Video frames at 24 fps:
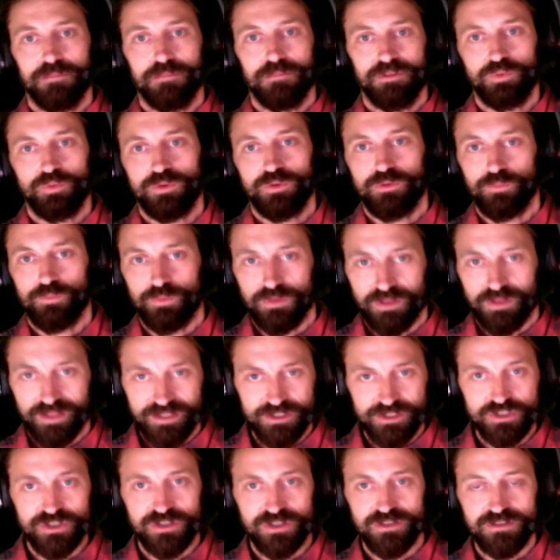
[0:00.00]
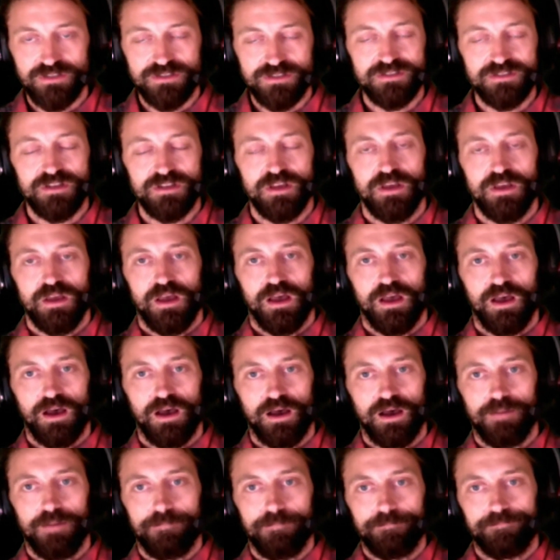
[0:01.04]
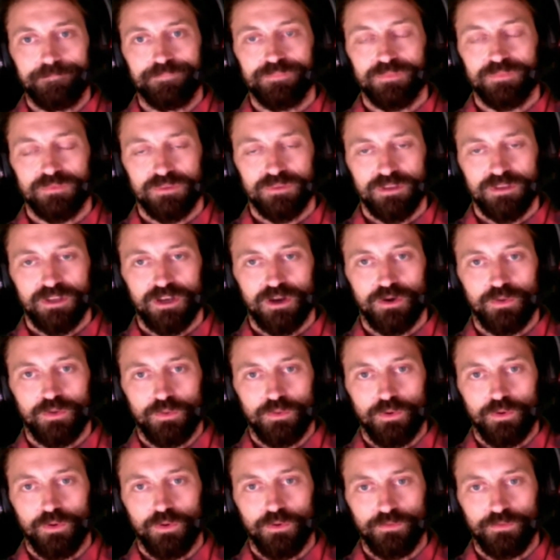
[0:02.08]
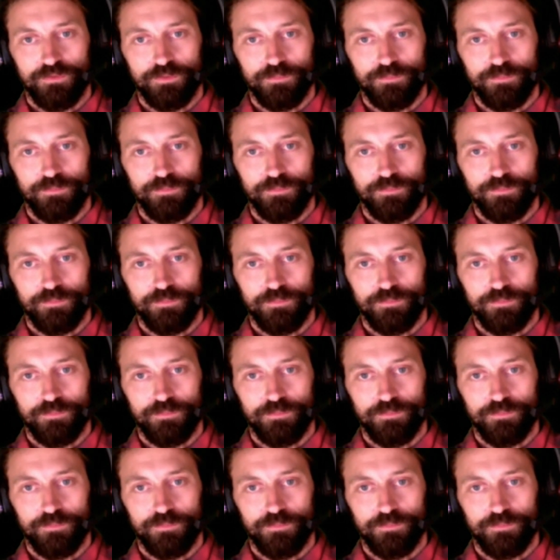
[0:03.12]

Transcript: between religions um, you know